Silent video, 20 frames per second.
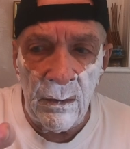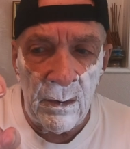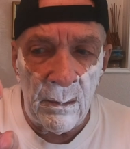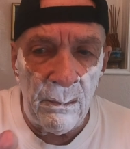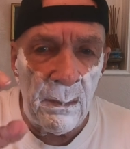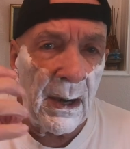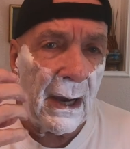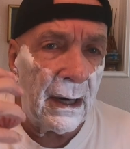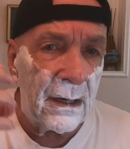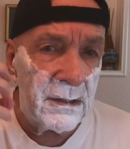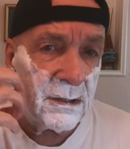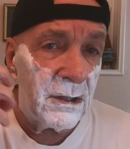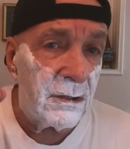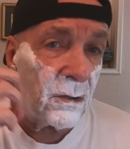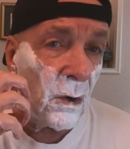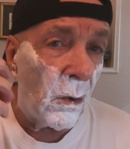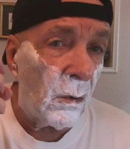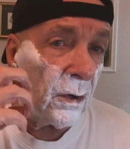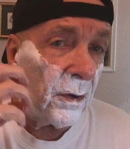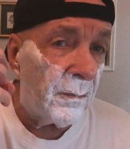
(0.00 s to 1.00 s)
the pucks, just
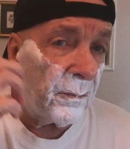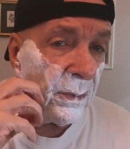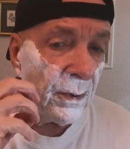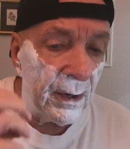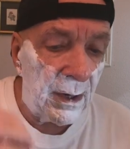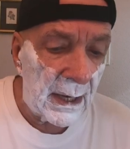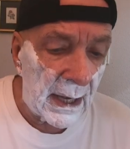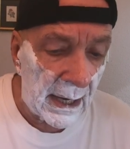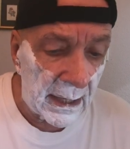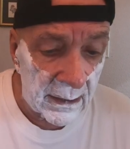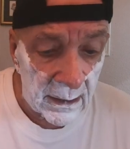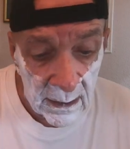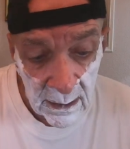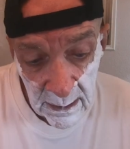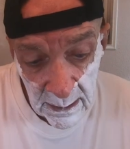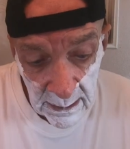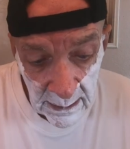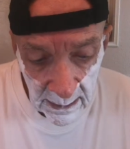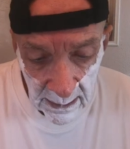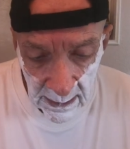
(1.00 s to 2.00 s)
hold it and put it on,
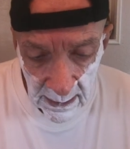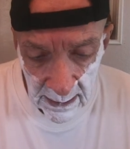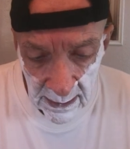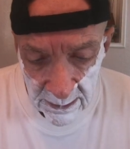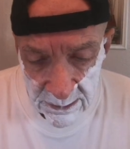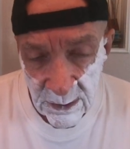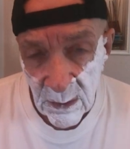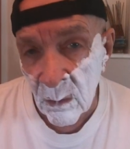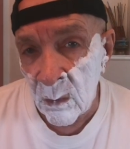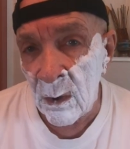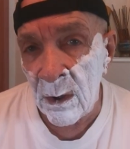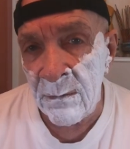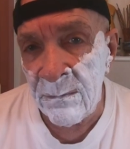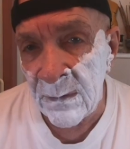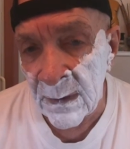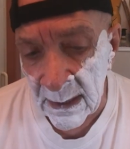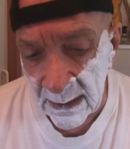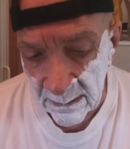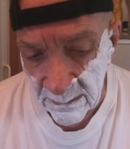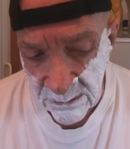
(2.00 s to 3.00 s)
and that should work
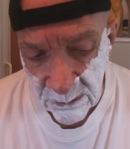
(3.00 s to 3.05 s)
fine.